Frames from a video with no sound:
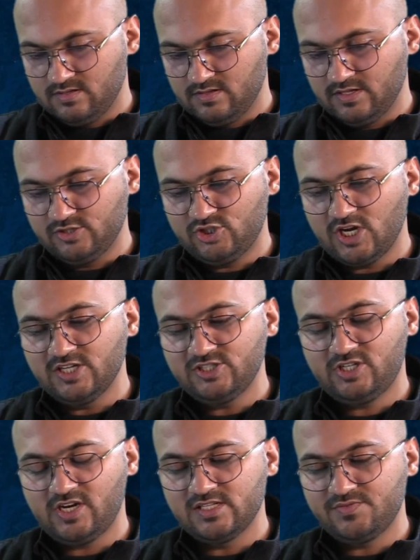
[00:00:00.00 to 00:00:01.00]
Then
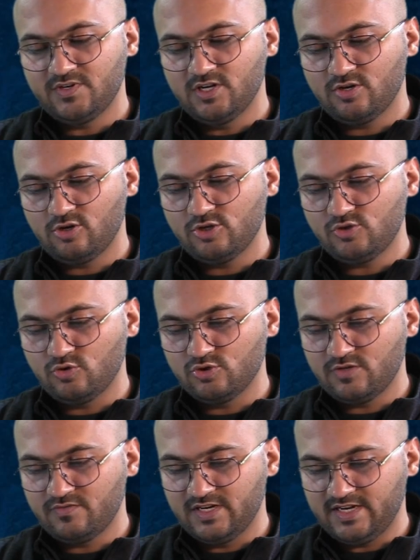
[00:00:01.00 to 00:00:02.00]
charge transferred across
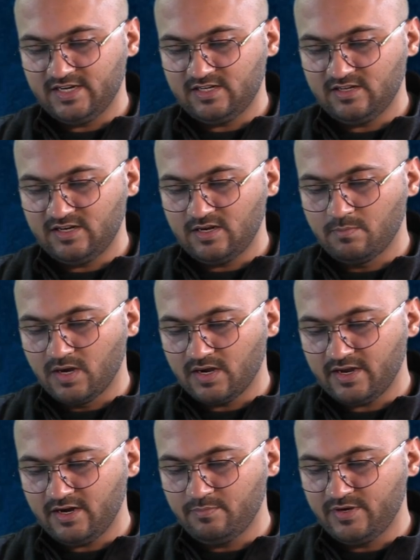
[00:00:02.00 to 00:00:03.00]
rows of detector in a
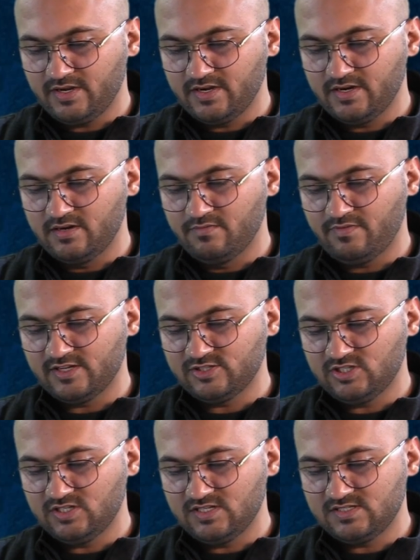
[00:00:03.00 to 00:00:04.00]
bucket brigade
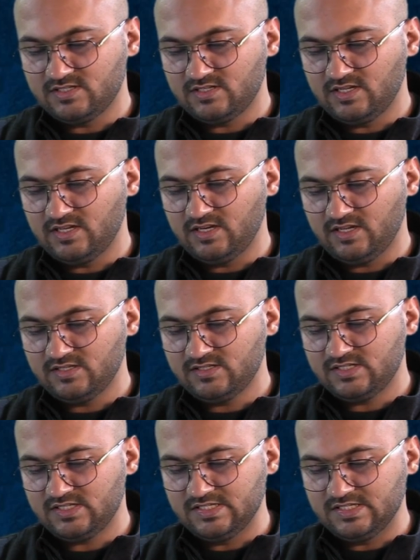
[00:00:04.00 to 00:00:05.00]
fashion is seen in
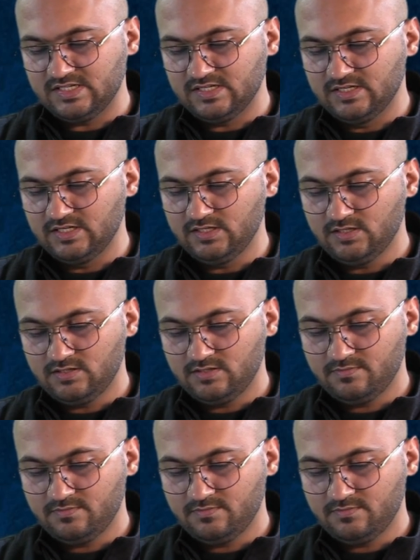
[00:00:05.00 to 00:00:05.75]
C C D.